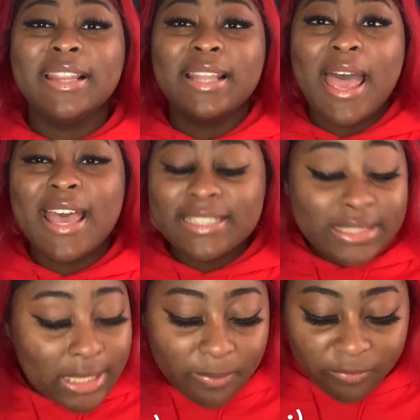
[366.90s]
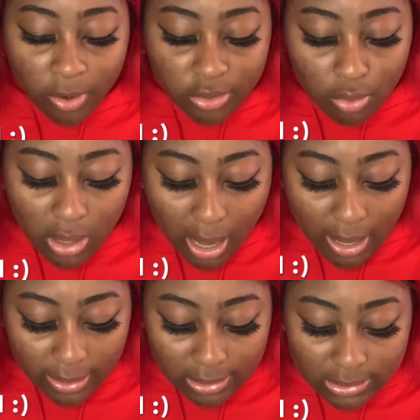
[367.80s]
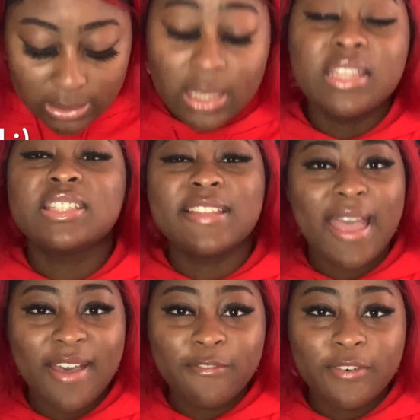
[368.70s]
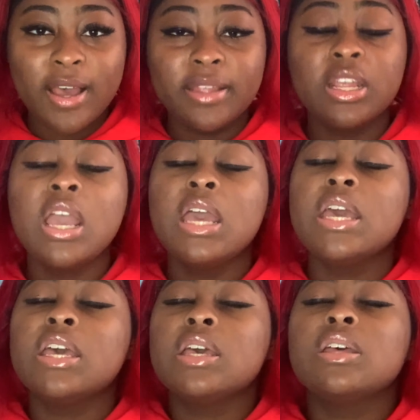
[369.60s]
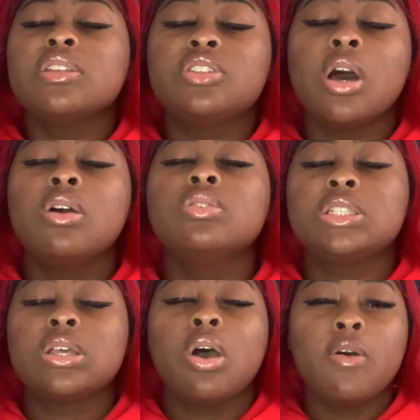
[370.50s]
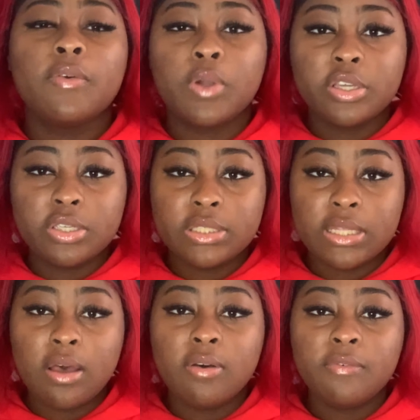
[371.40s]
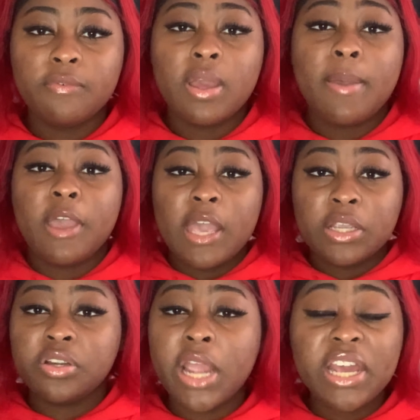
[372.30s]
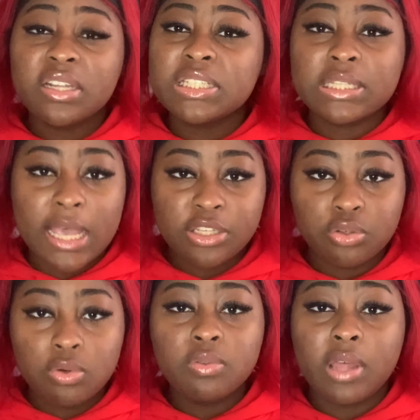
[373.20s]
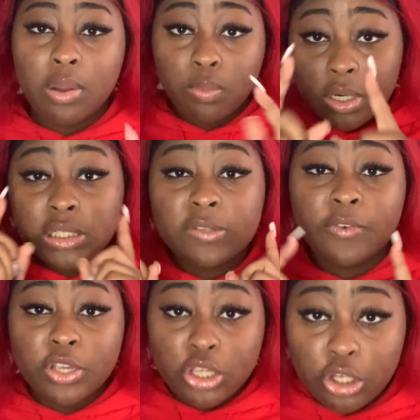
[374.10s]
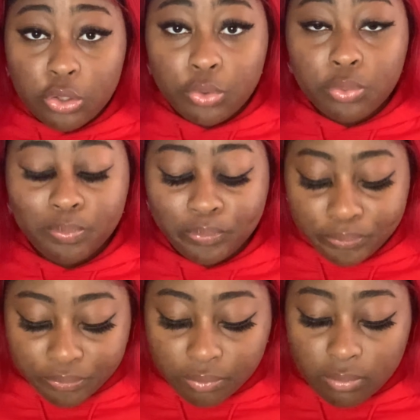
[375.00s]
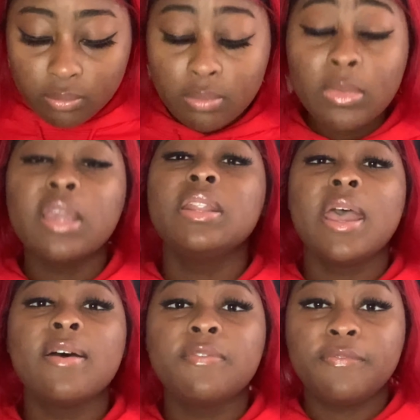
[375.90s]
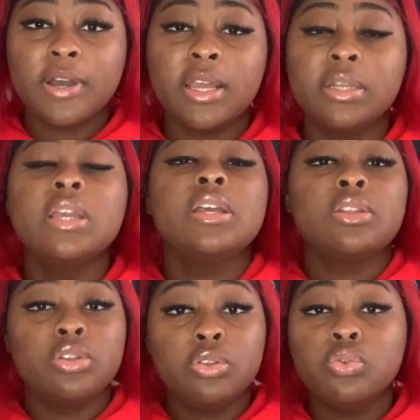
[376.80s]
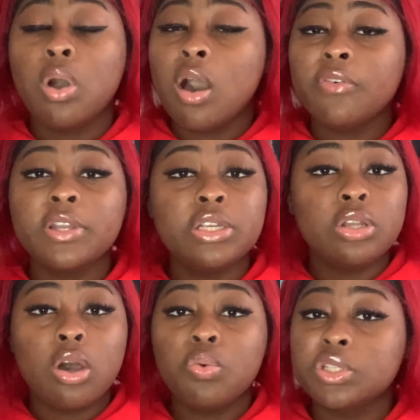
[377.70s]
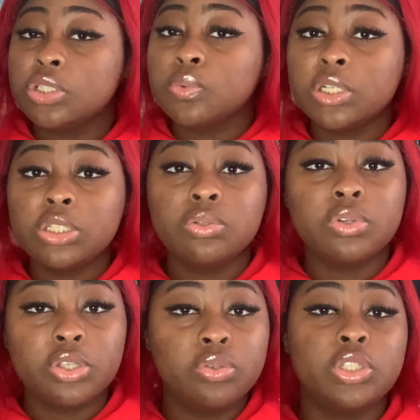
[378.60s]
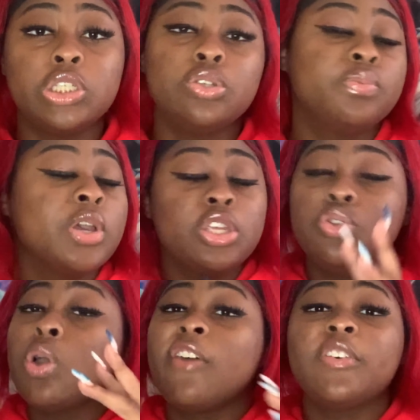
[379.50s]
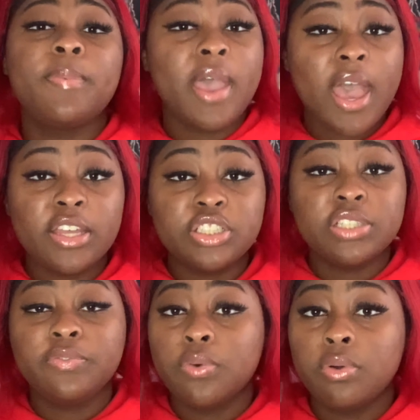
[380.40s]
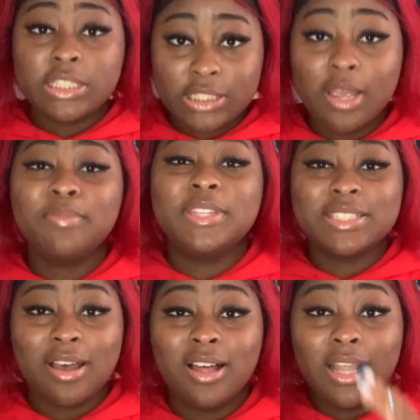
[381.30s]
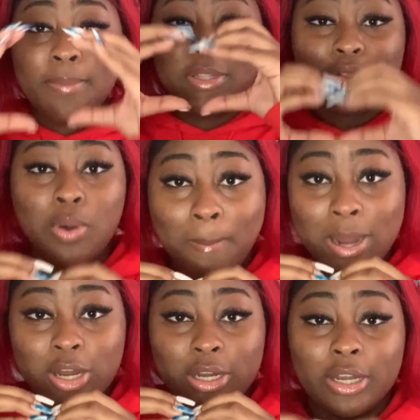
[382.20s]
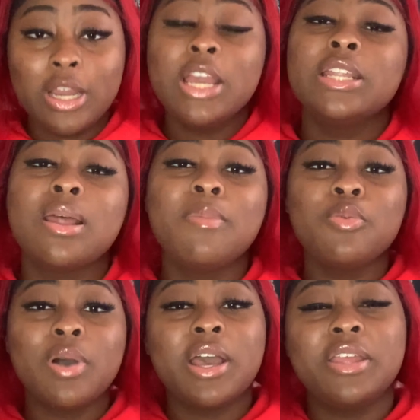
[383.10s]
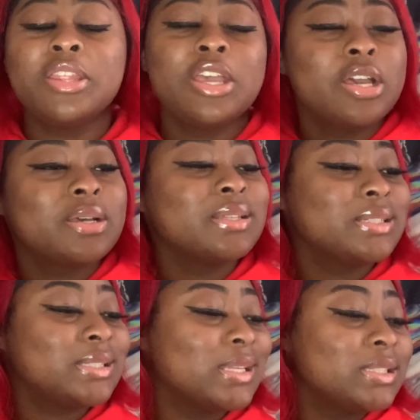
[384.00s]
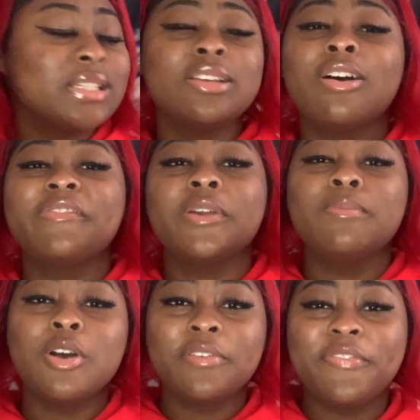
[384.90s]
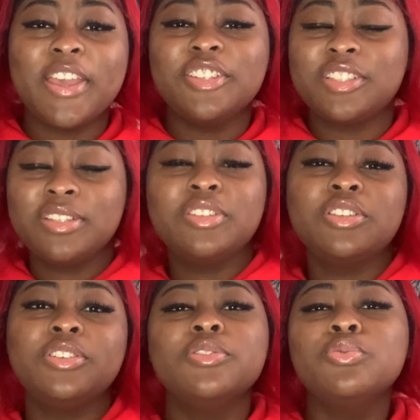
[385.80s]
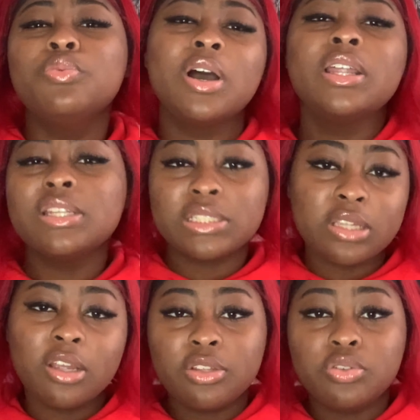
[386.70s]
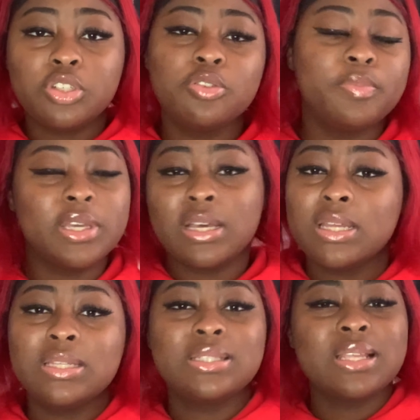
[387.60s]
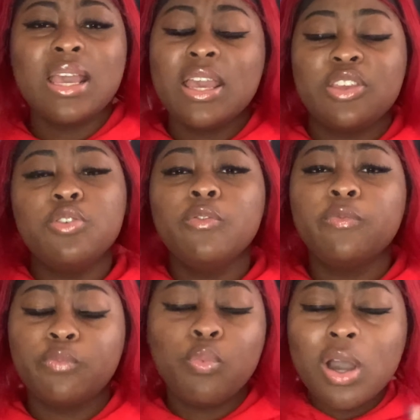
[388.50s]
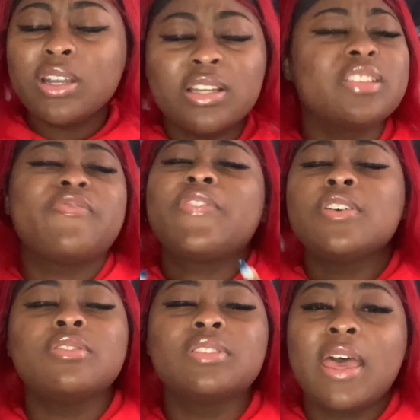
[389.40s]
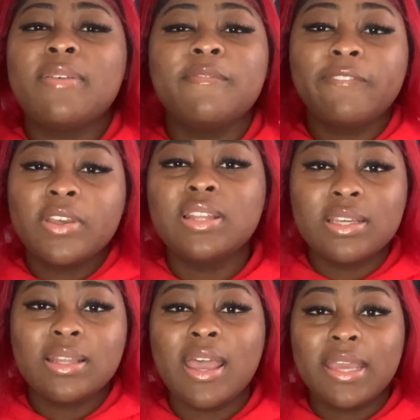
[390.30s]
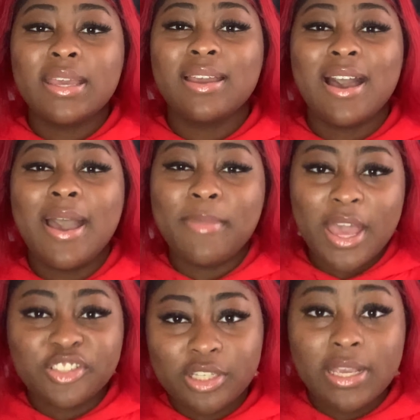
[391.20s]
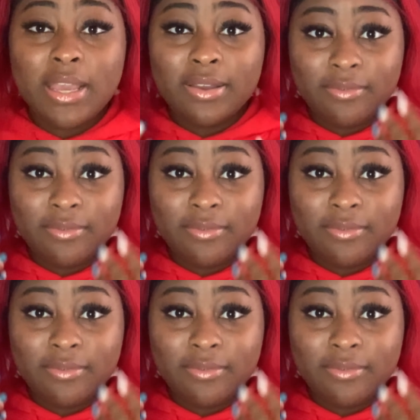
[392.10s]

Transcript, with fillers: last tip for you guys is to have fun. Don't overwork yourself. Create a schedule that works for you and have fun. You already know what you want to do on YouTube. You have a passion for it. Sum this all up into a burger. Number one, consistent on your motivation. You want to start YouTube because you want to feel that feeling like I'm actually